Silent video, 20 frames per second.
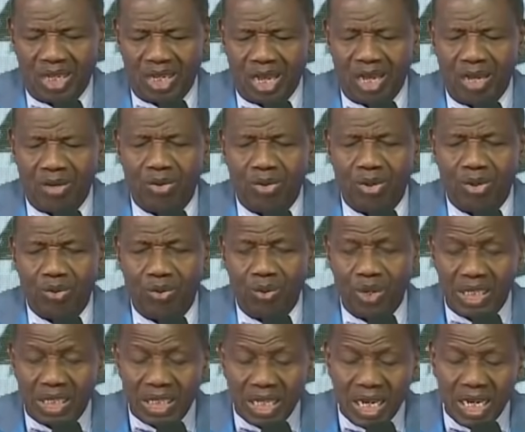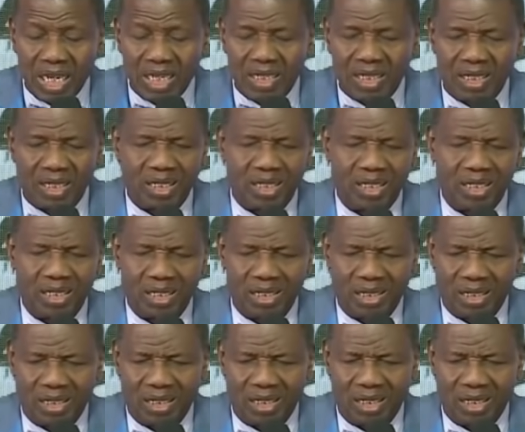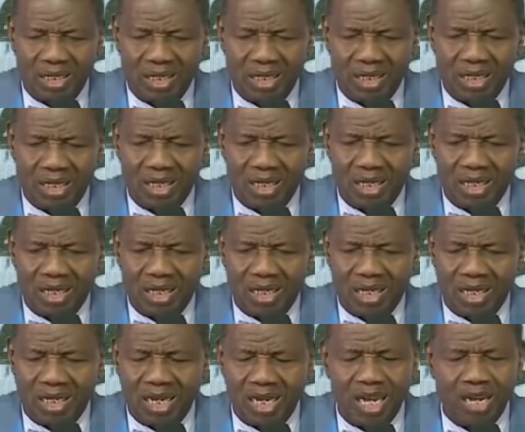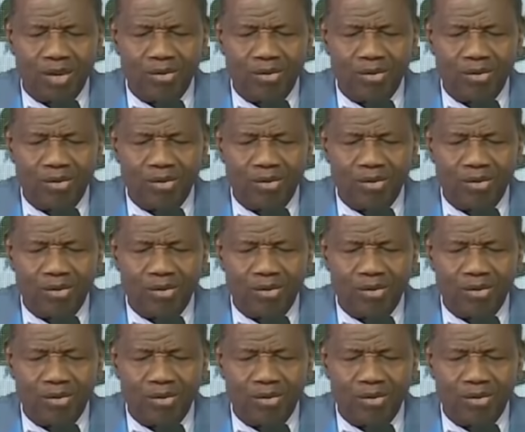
I will witness, and